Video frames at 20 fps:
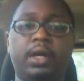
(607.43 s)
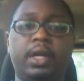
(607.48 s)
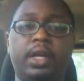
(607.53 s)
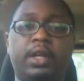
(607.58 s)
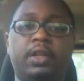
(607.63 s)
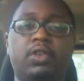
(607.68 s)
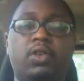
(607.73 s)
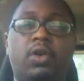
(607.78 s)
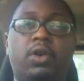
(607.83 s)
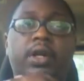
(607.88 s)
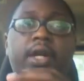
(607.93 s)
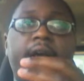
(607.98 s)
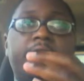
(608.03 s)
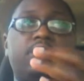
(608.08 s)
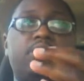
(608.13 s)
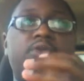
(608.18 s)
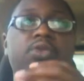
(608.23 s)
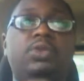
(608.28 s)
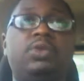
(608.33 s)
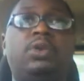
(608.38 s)
in order
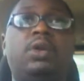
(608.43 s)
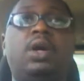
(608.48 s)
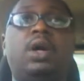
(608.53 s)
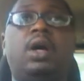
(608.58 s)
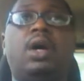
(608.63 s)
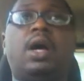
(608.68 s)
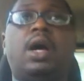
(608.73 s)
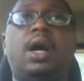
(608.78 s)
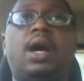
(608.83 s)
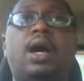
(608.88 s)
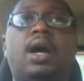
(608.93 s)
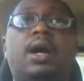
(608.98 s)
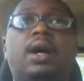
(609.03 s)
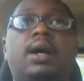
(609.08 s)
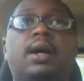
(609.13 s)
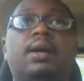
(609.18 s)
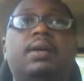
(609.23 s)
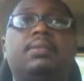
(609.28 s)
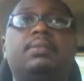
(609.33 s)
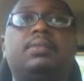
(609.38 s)
to
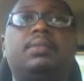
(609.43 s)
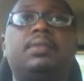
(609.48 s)
uh,